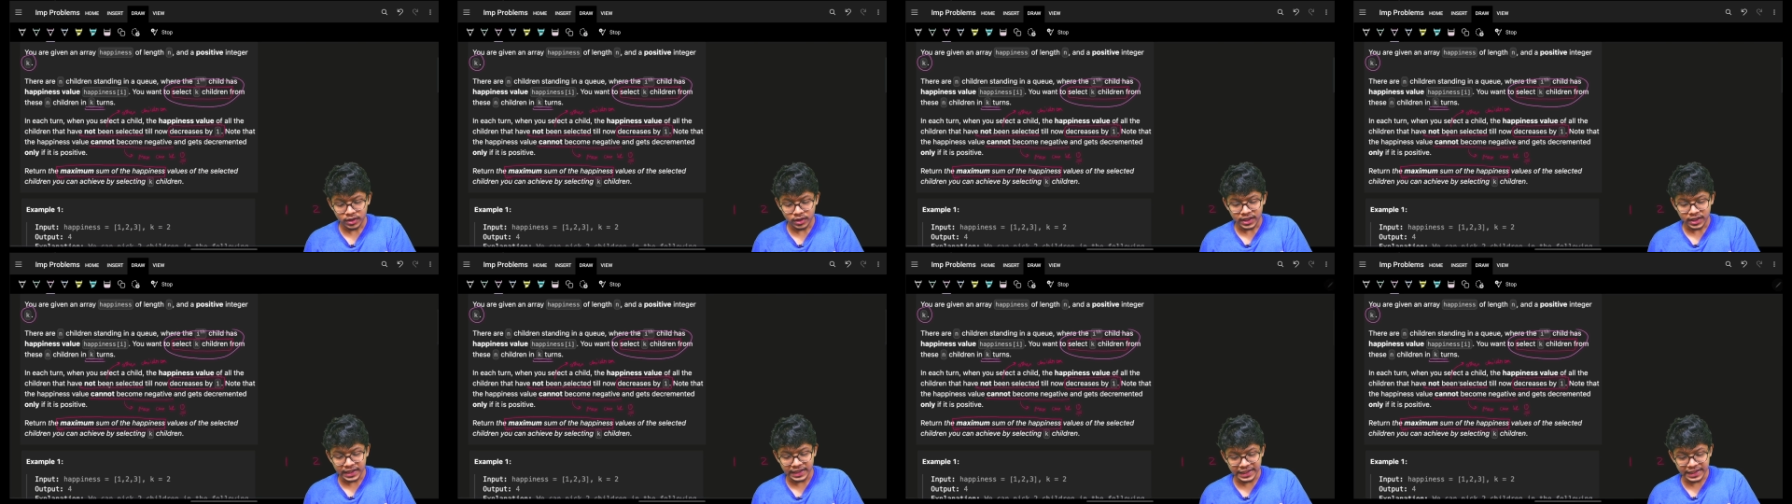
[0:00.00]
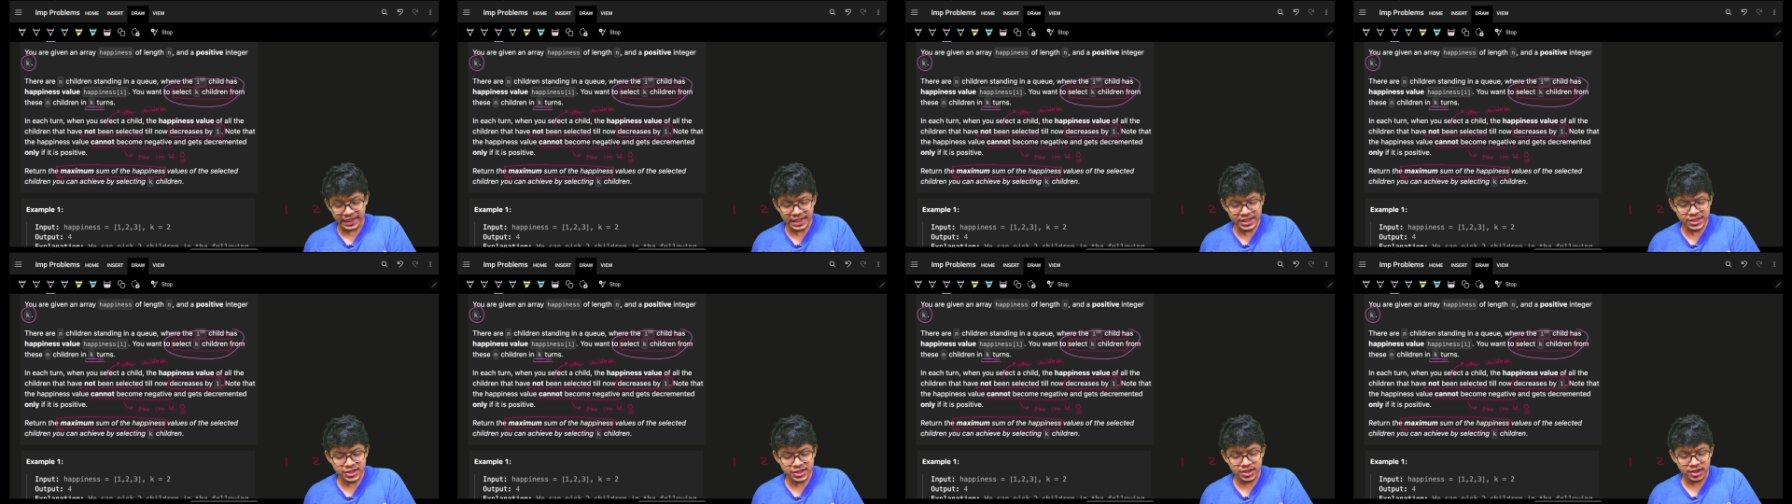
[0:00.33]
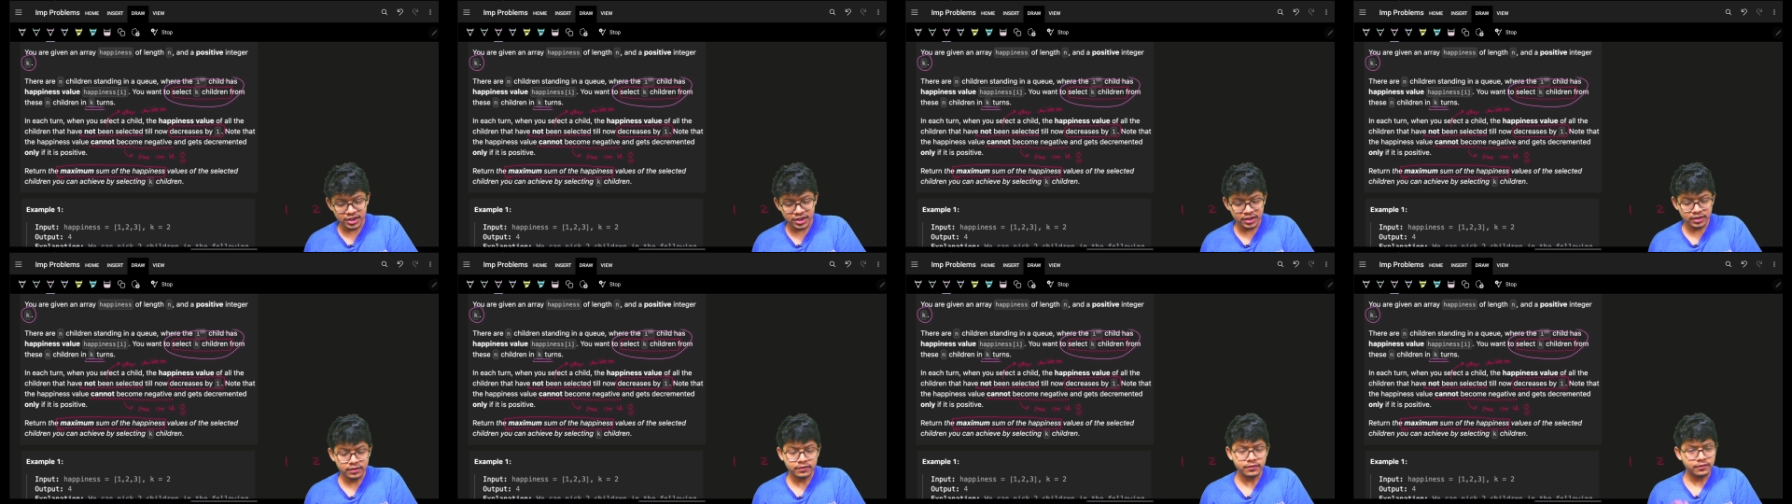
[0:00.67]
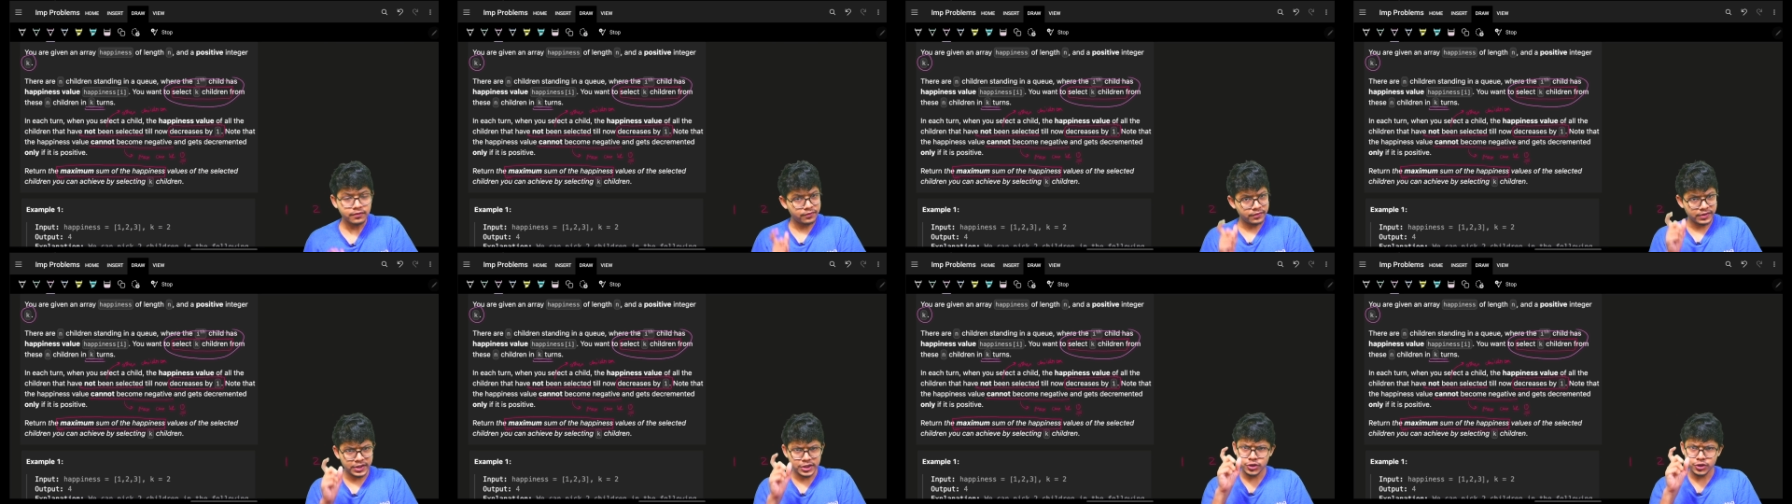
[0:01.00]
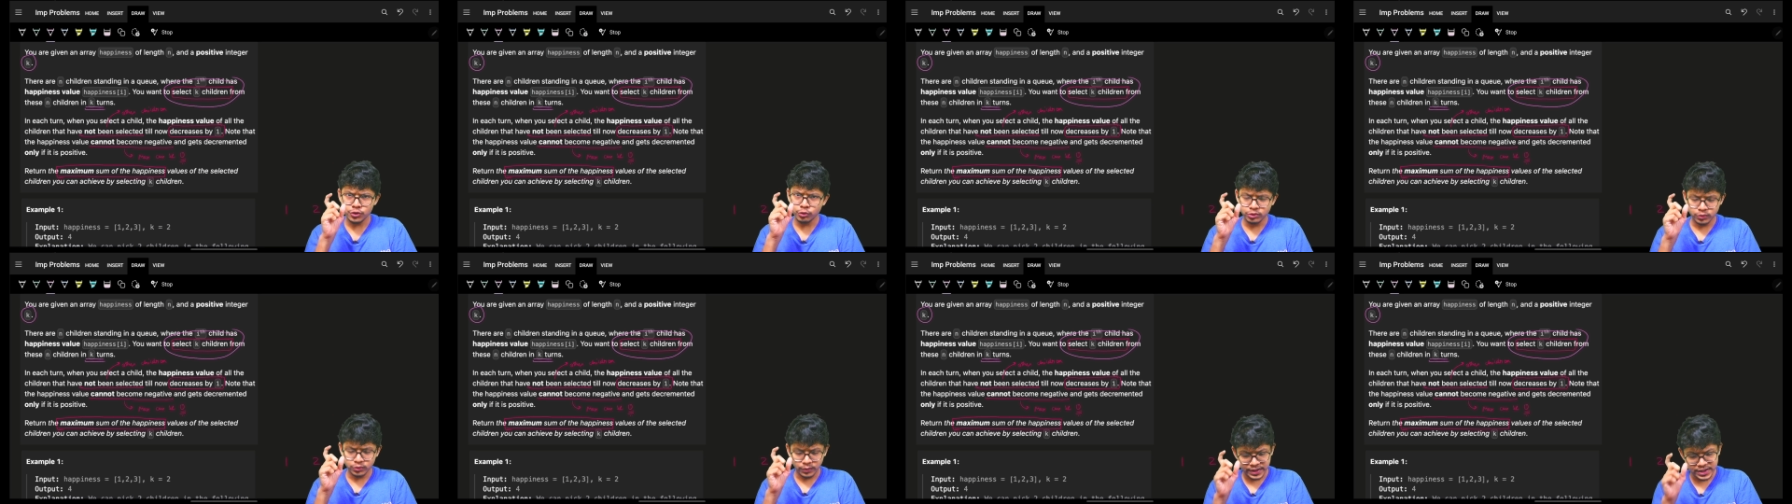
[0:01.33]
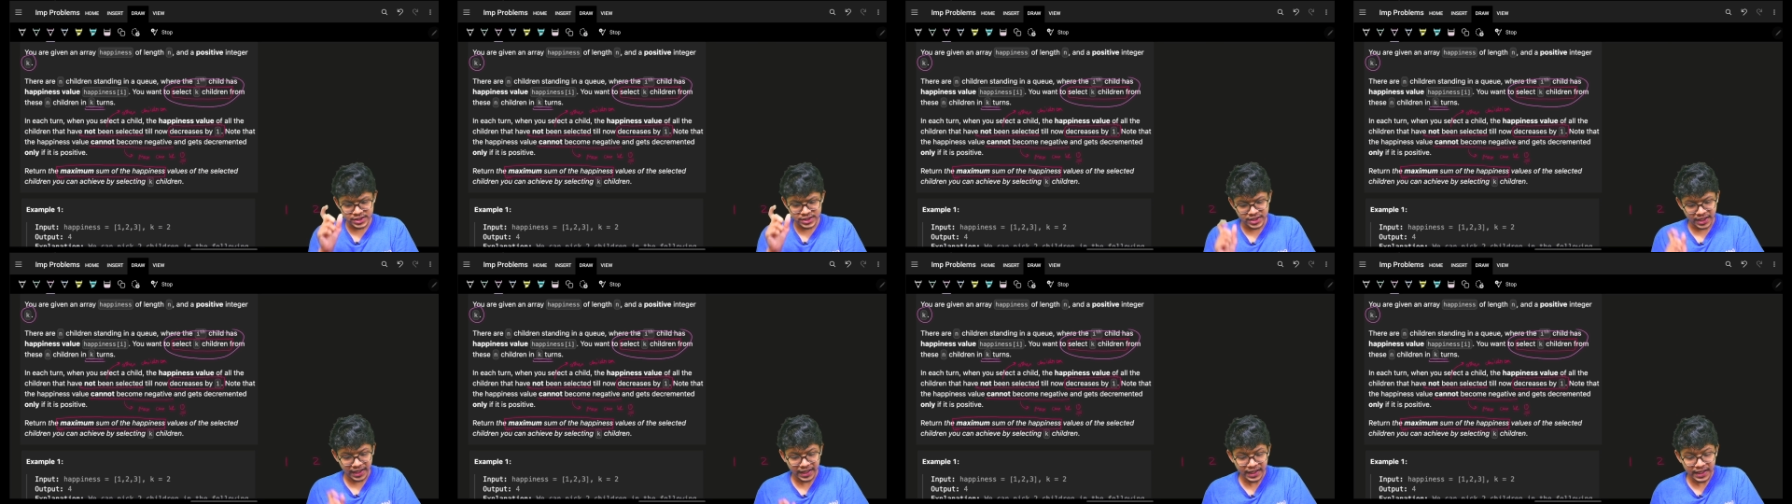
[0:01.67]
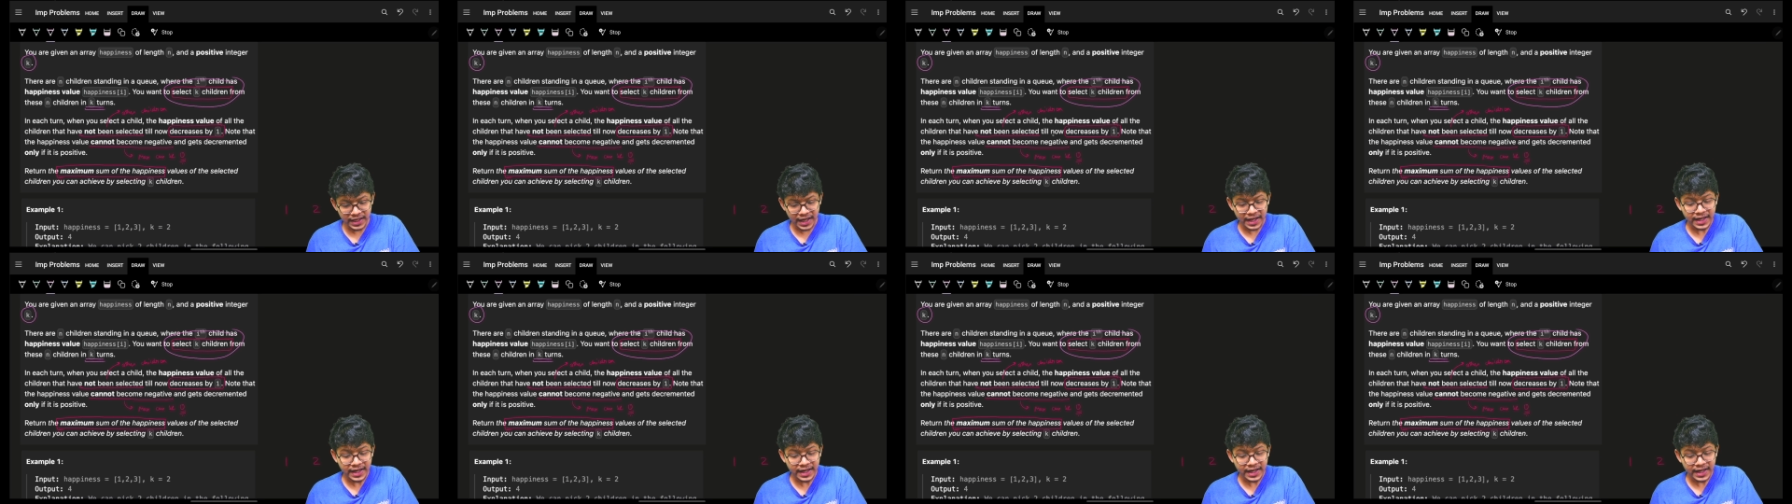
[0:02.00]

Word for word: in each turn we choose one child,